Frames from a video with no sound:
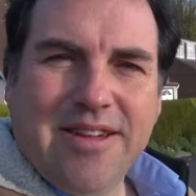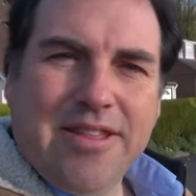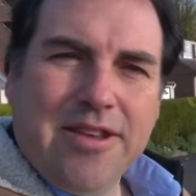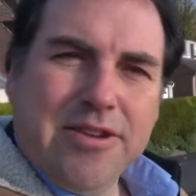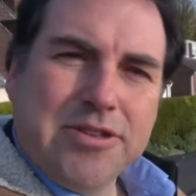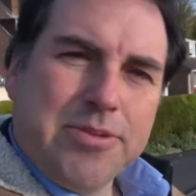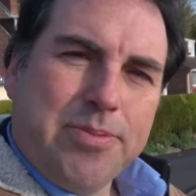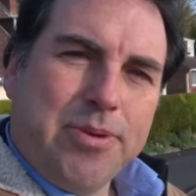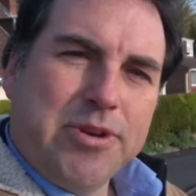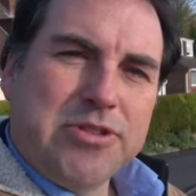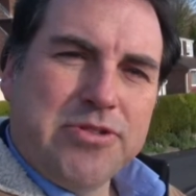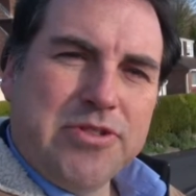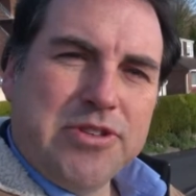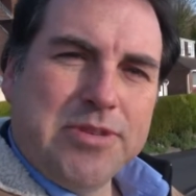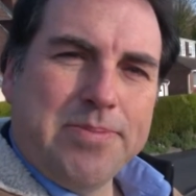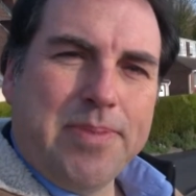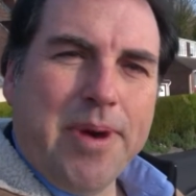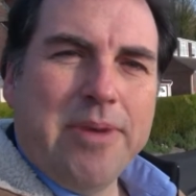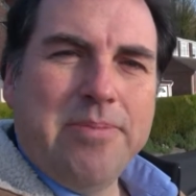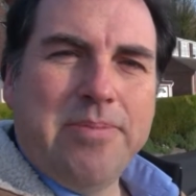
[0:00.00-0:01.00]
There's the Prince
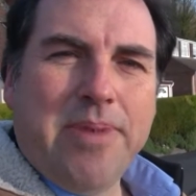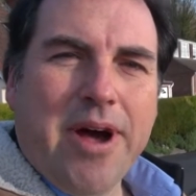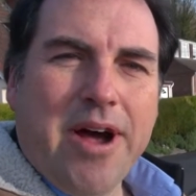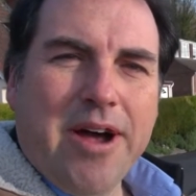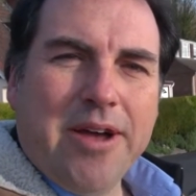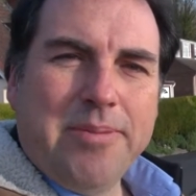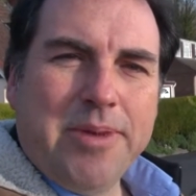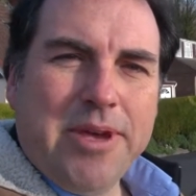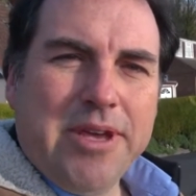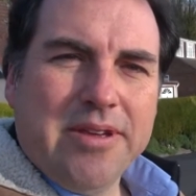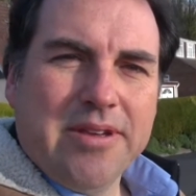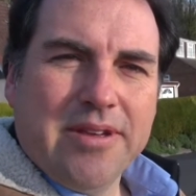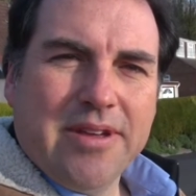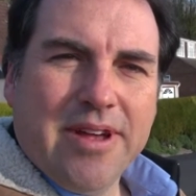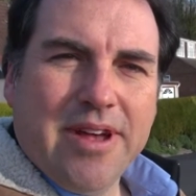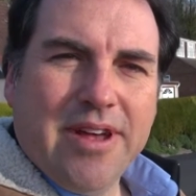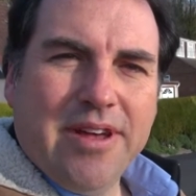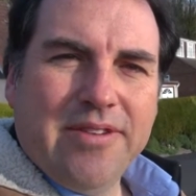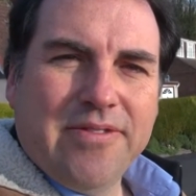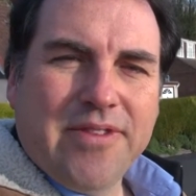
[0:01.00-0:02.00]
Regent pub behind me.
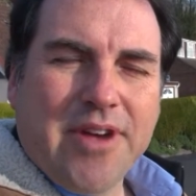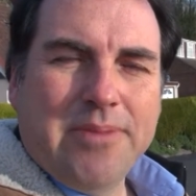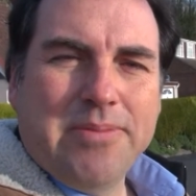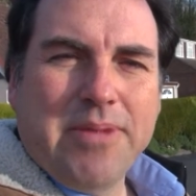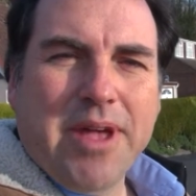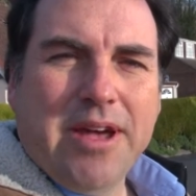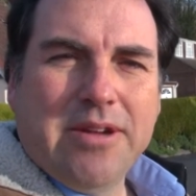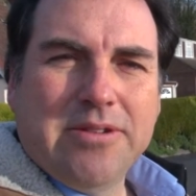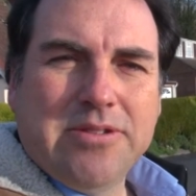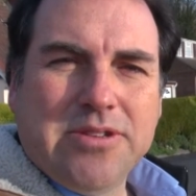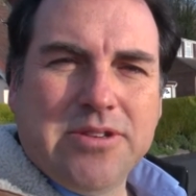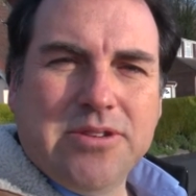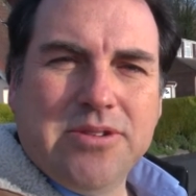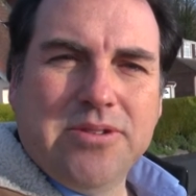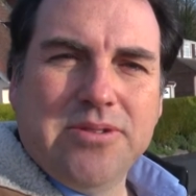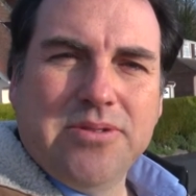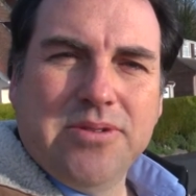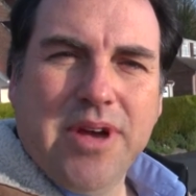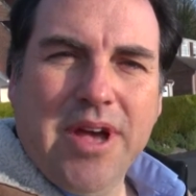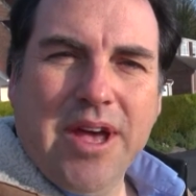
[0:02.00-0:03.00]
I've come down
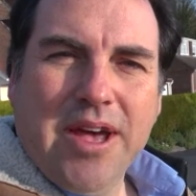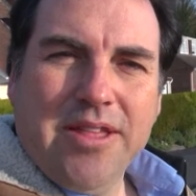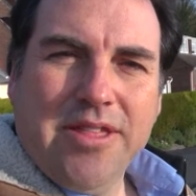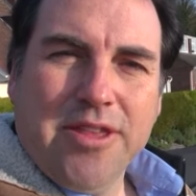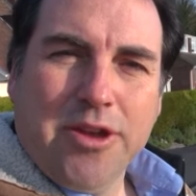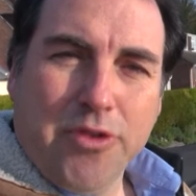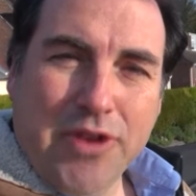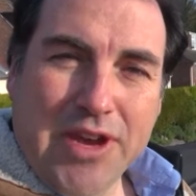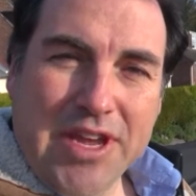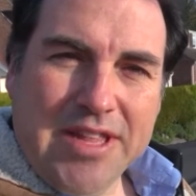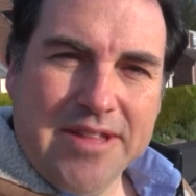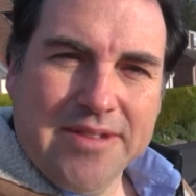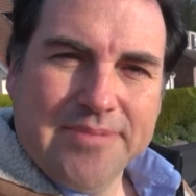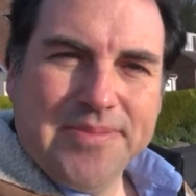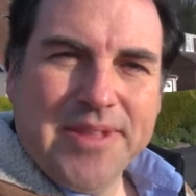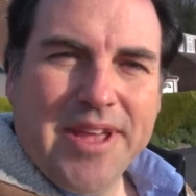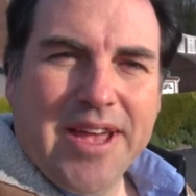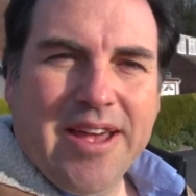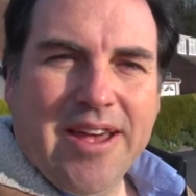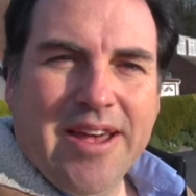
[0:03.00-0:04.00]
to the Green
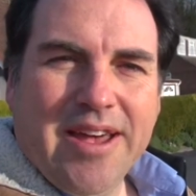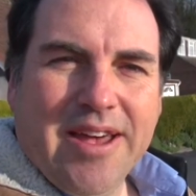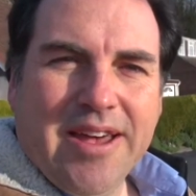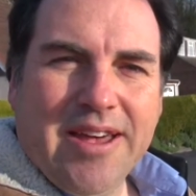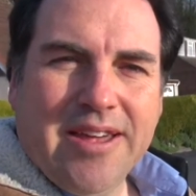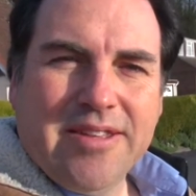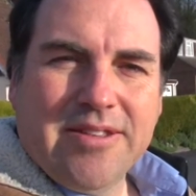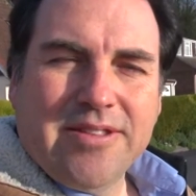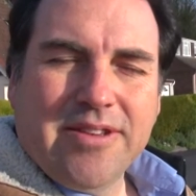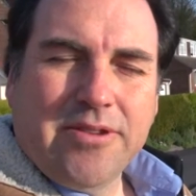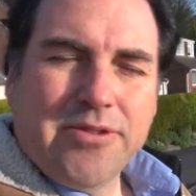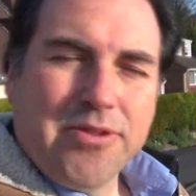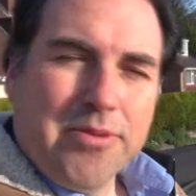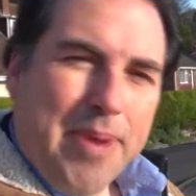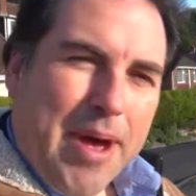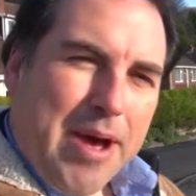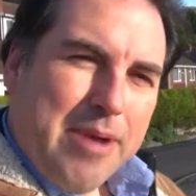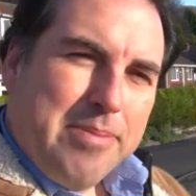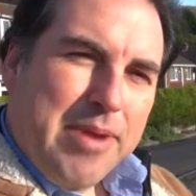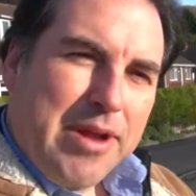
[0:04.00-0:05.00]
and also
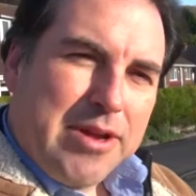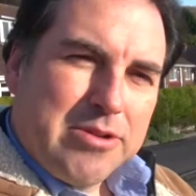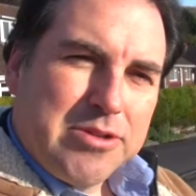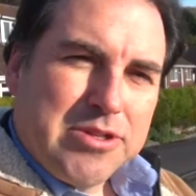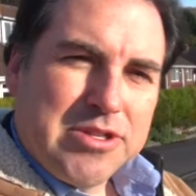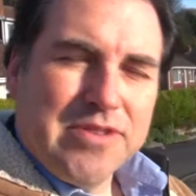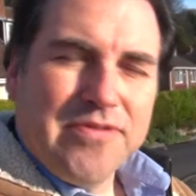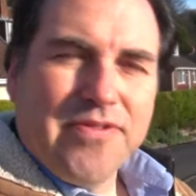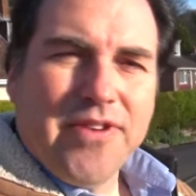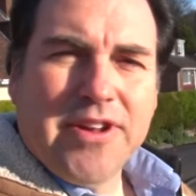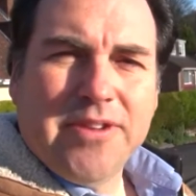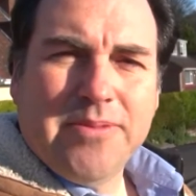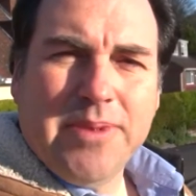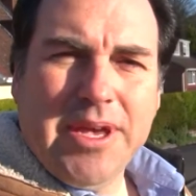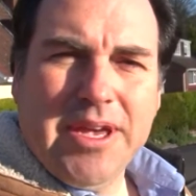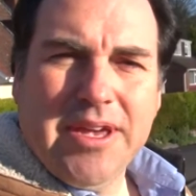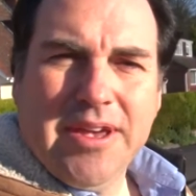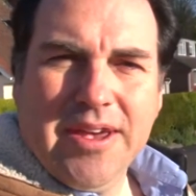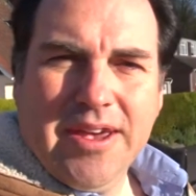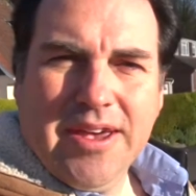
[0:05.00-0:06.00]
Pound Meadow just in front of
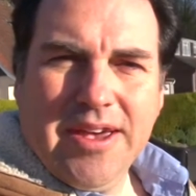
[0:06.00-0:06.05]
me.